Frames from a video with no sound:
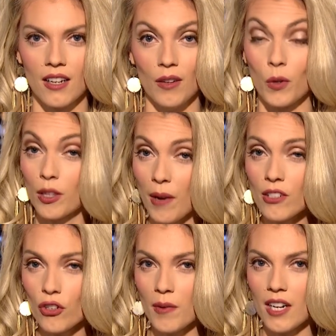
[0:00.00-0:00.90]
What the
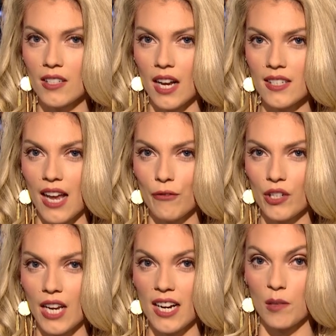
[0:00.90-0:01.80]
mainstream media does every
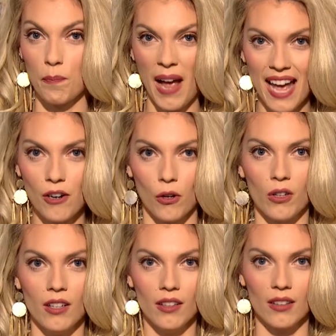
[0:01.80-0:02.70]
day is
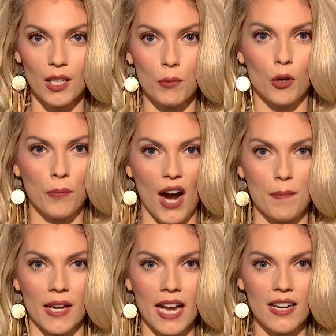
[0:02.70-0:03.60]
peddle liberal
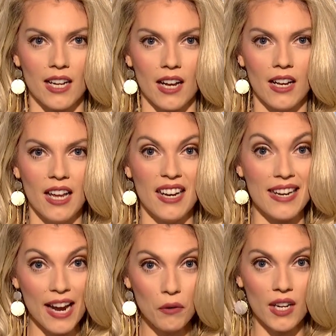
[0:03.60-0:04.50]
propaganda,
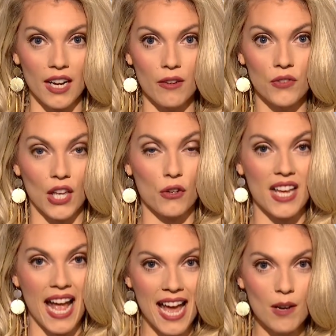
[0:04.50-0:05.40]
narratives that are
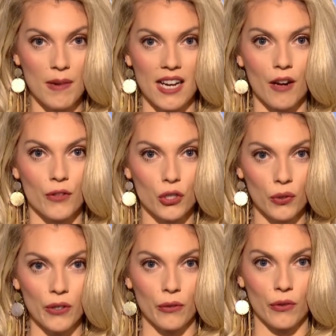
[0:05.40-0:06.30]
the enemy of the
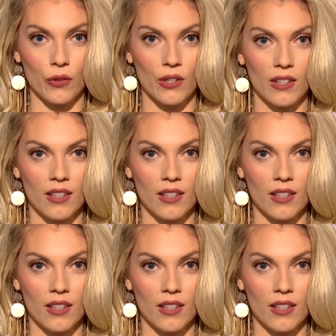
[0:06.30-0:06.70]
truth.